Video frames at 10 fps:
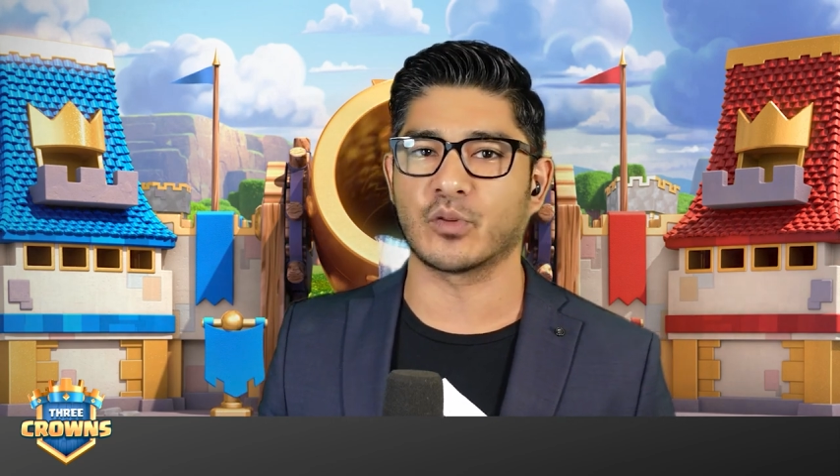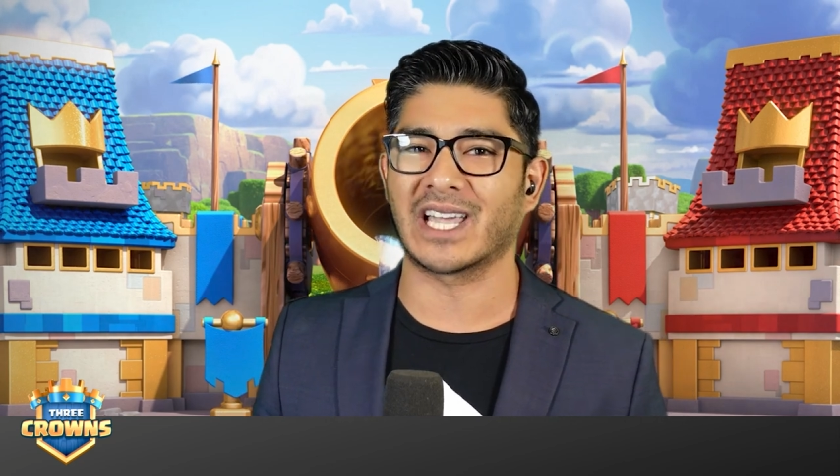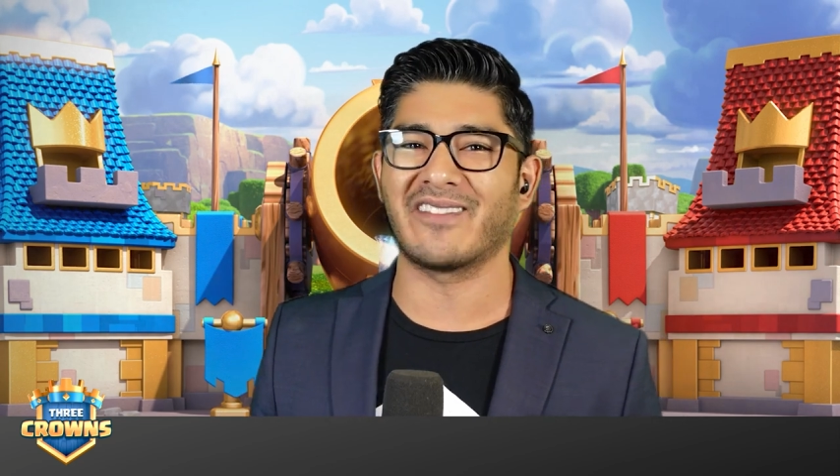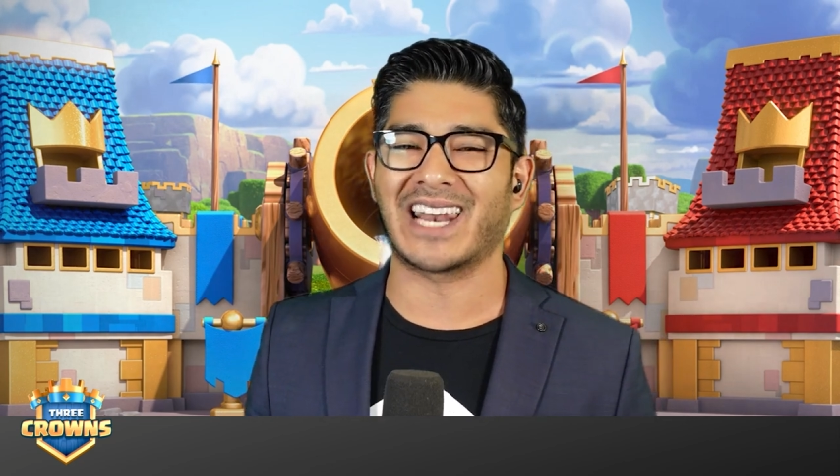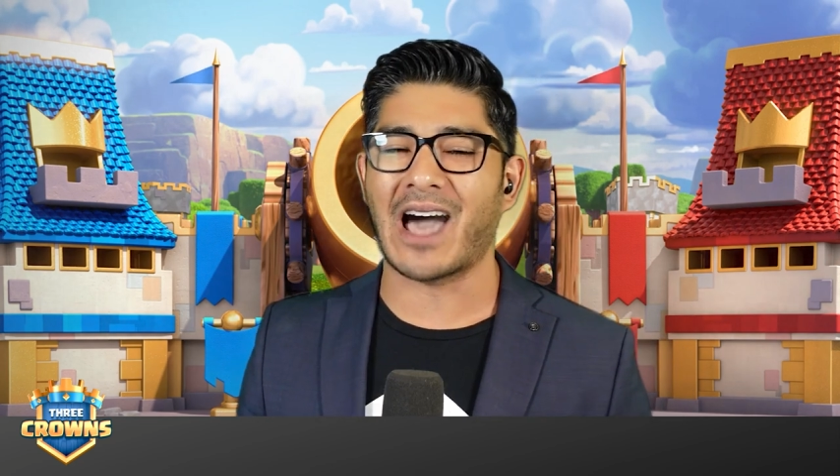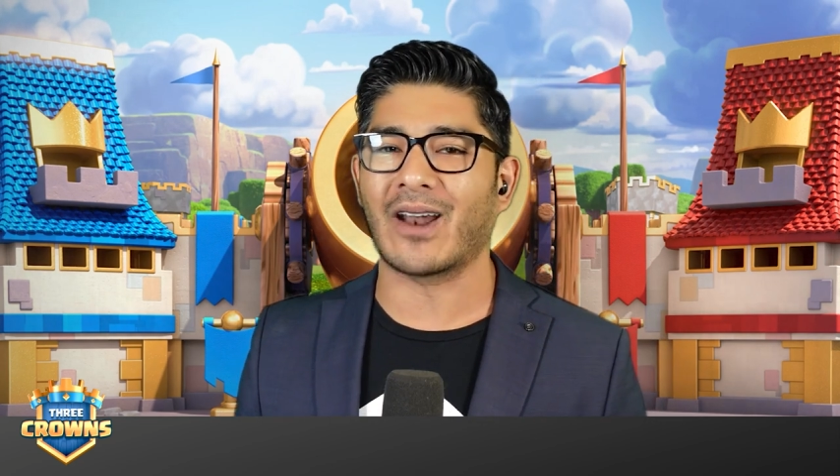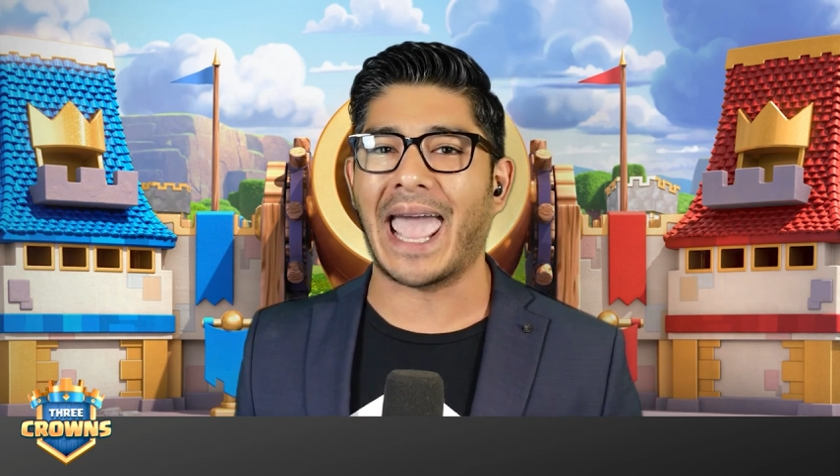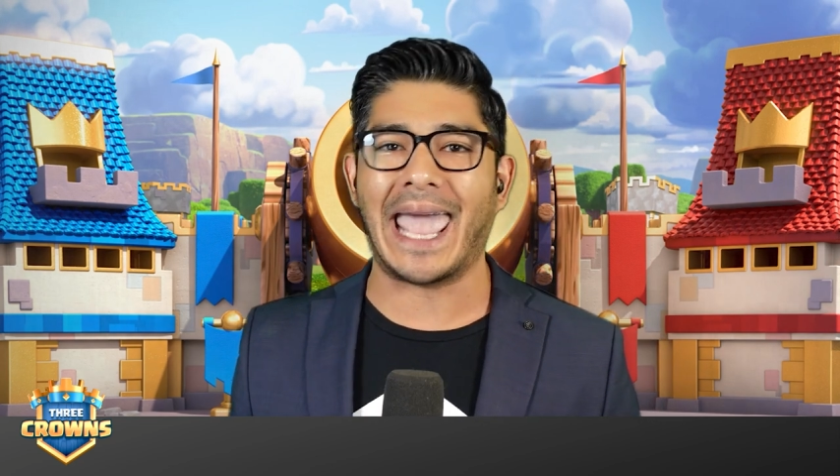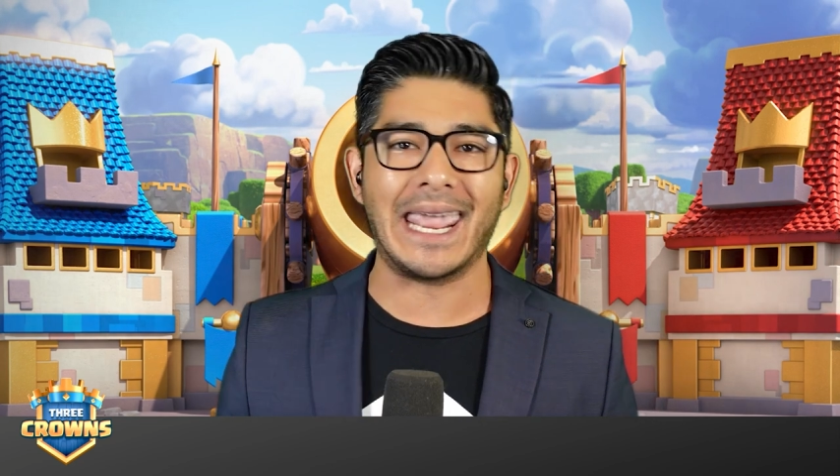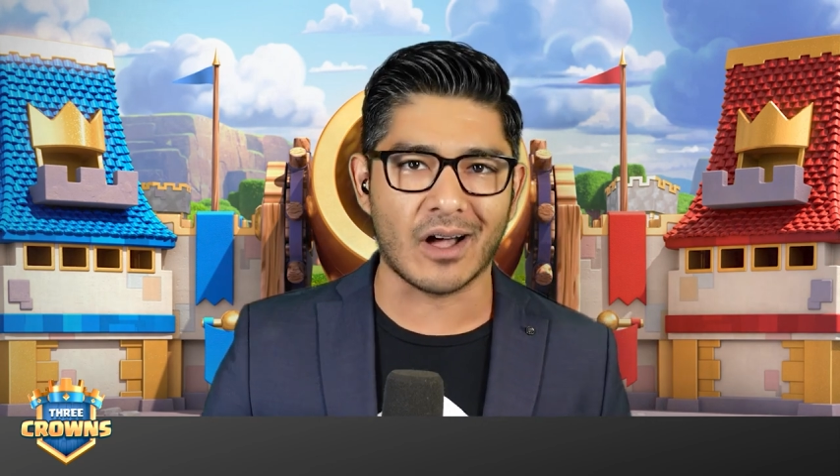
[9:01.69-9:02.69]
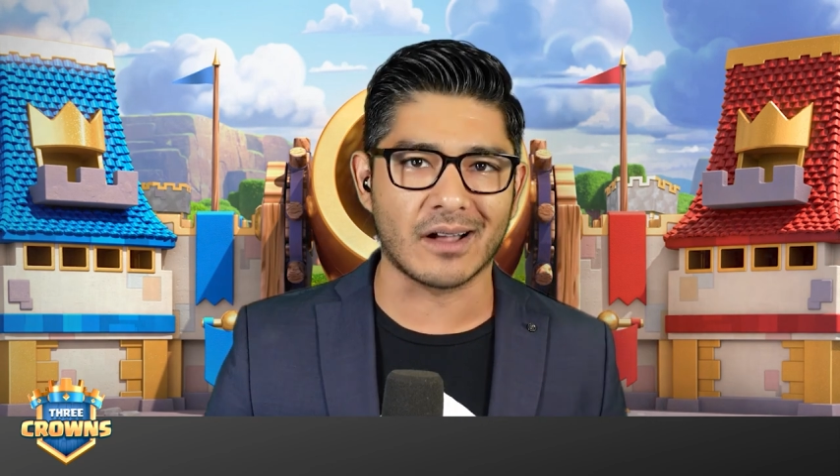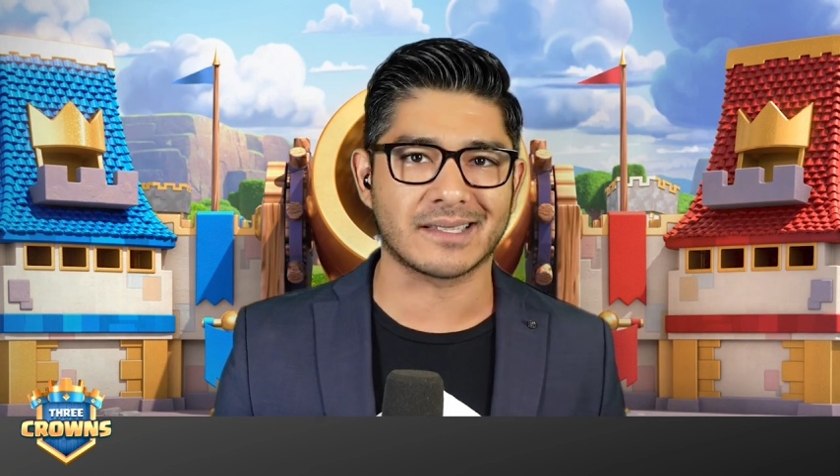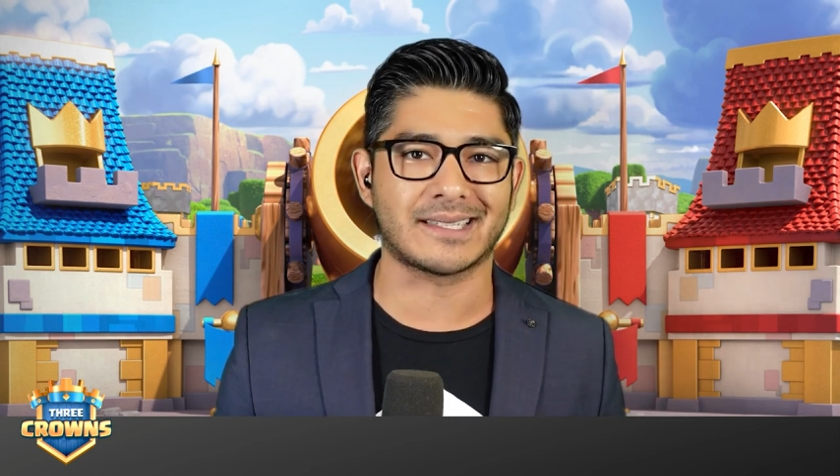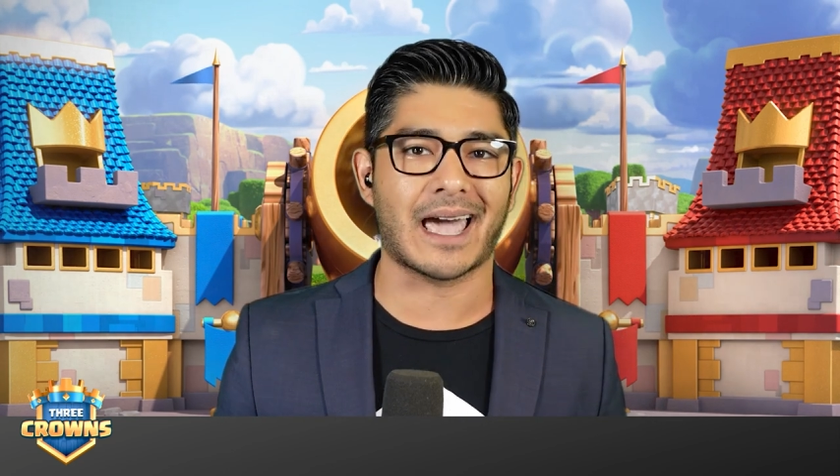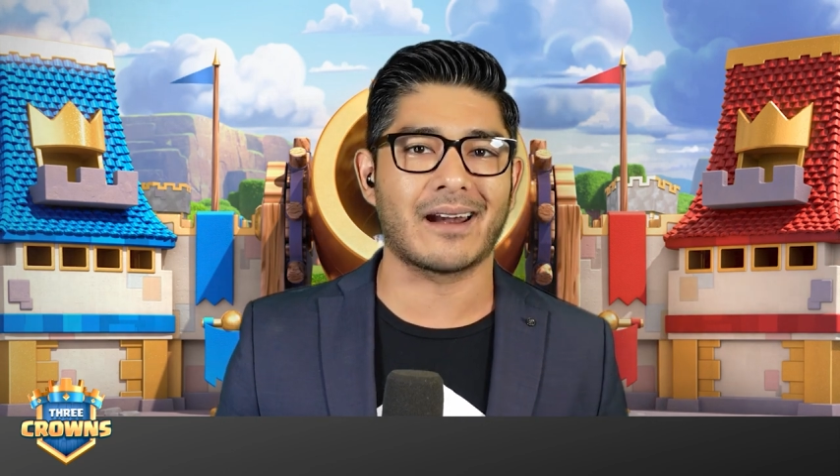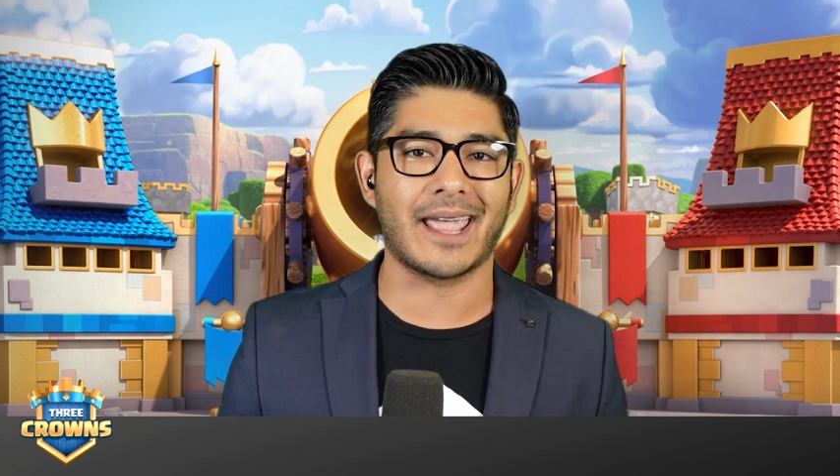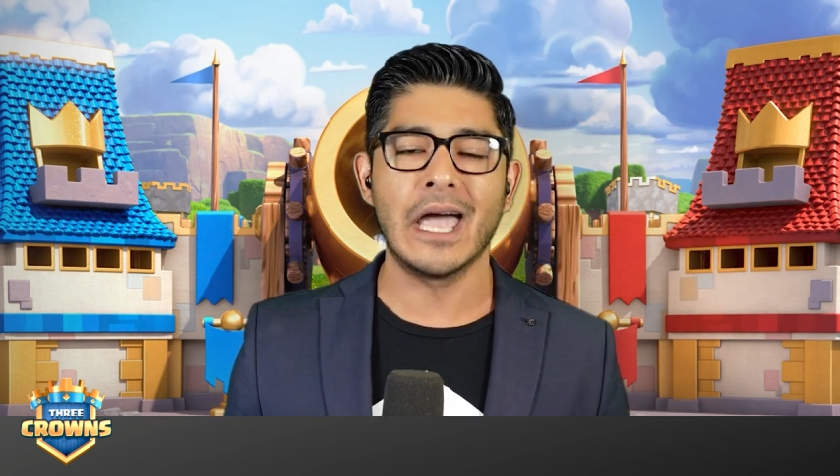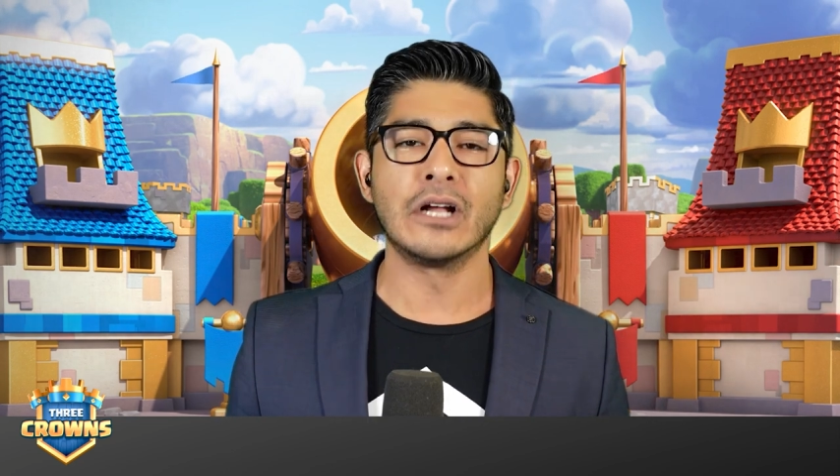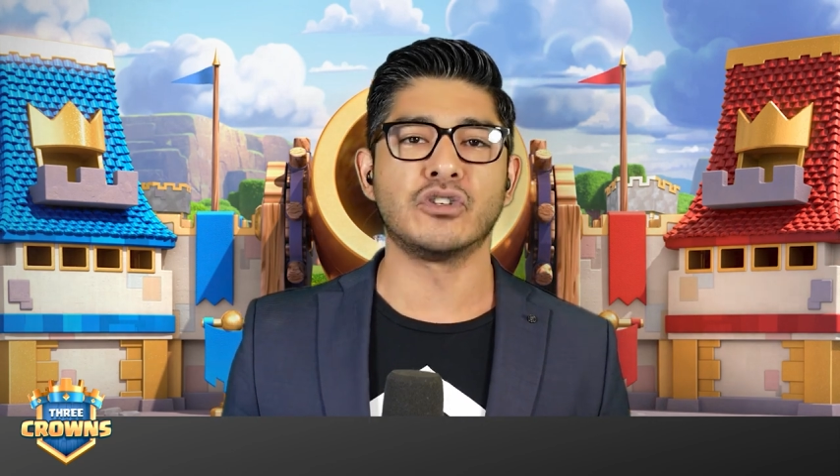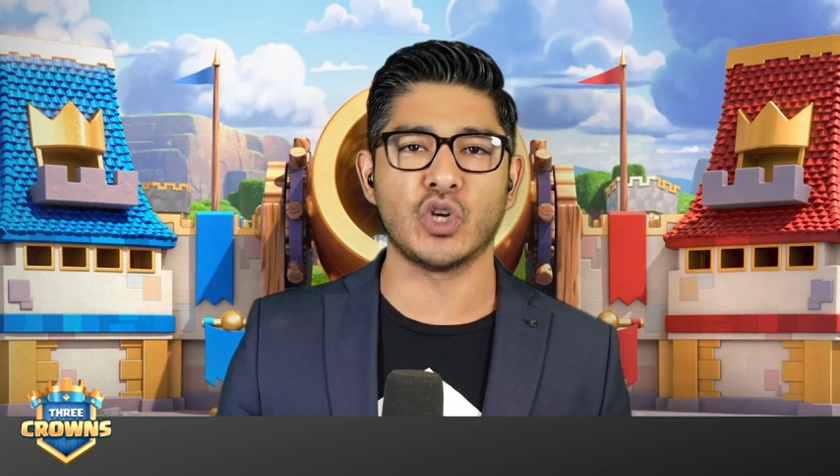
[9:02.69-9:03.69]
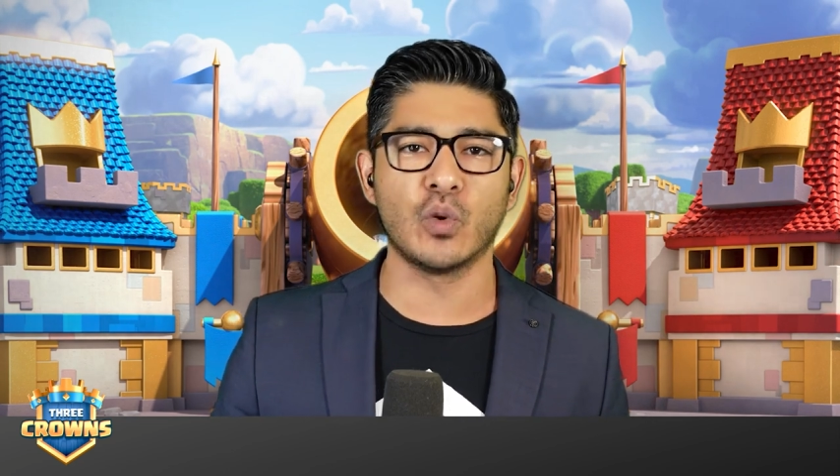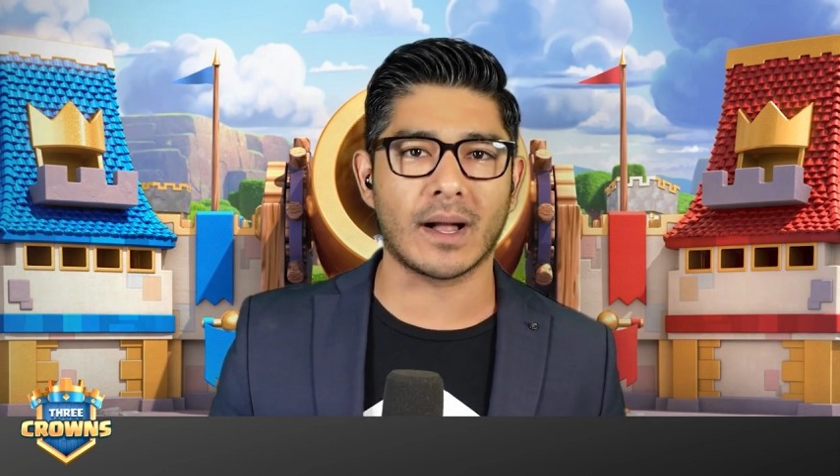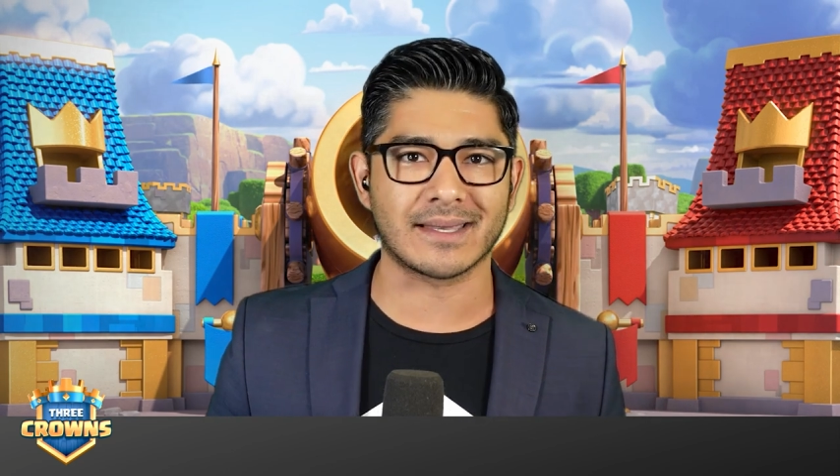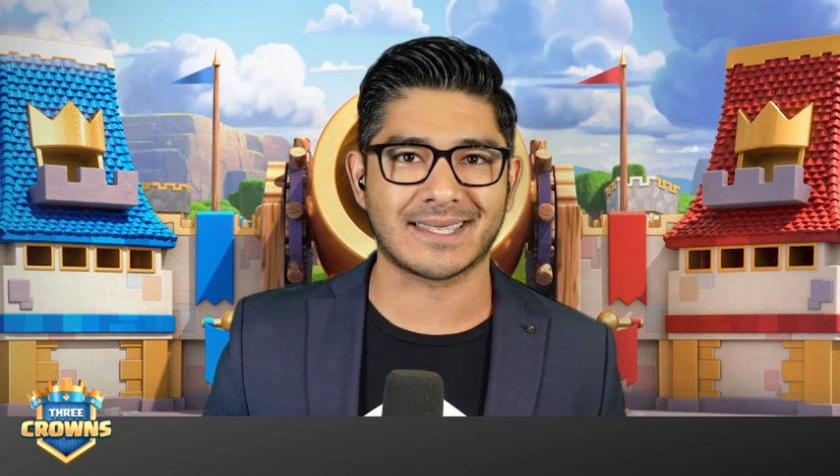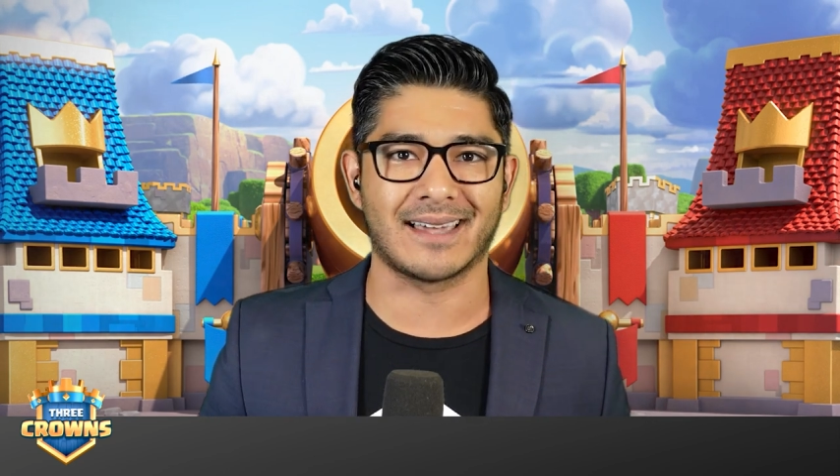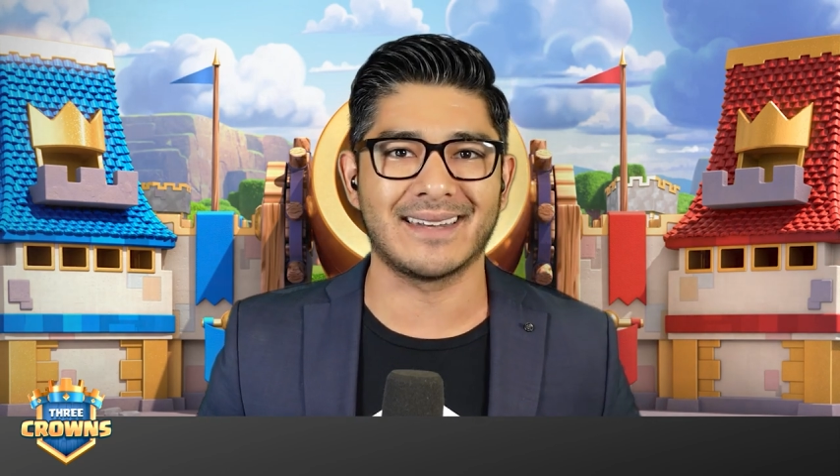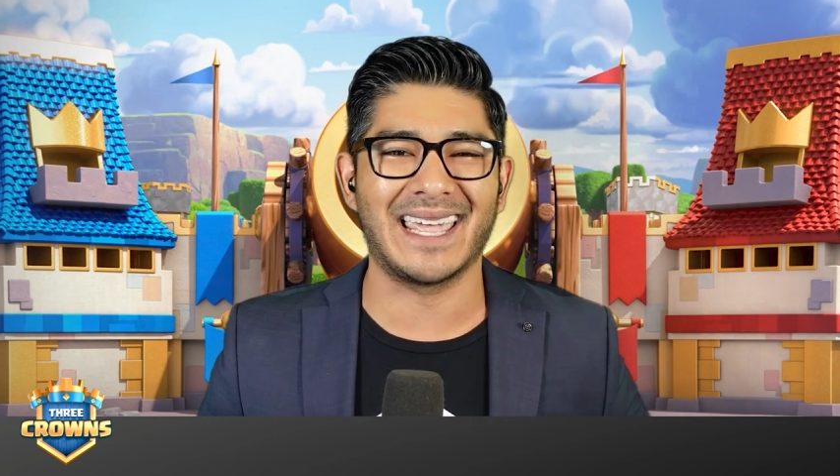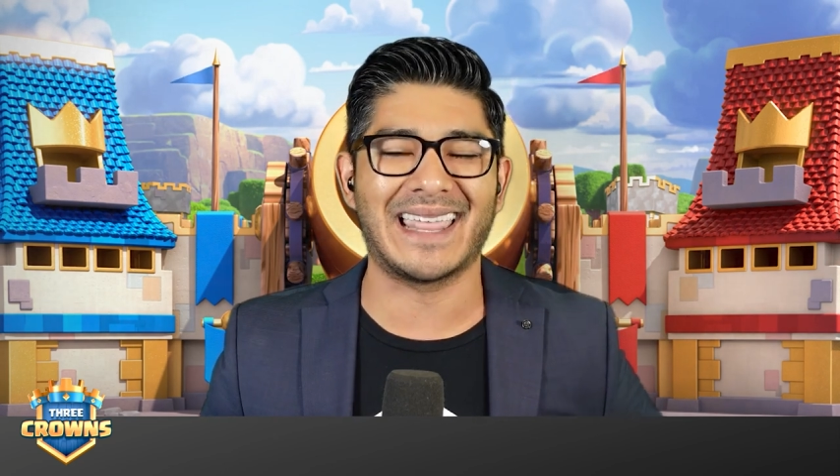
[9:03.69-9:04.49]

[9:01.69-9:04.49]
We're giving out eight on Saturday, two on Sunday.